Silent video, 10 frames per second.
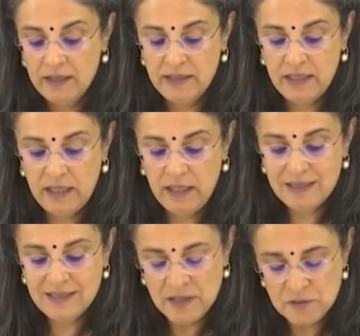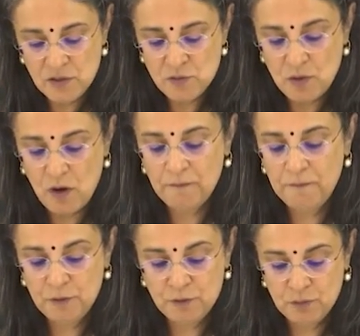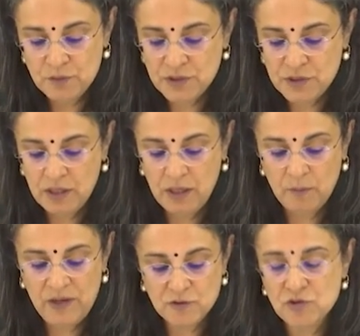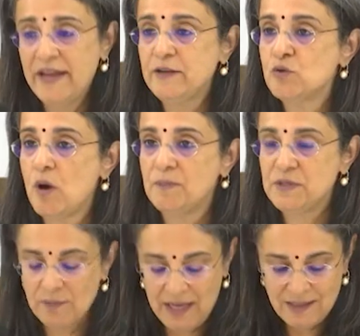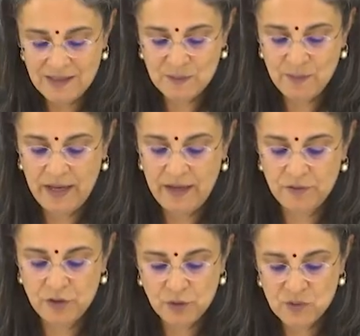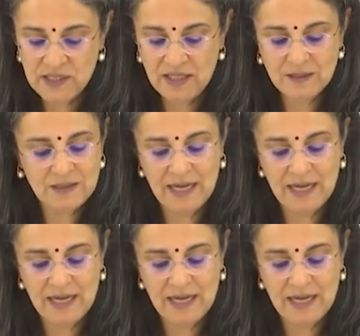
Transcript: The tender offer route, we are trying to optimize by reducing the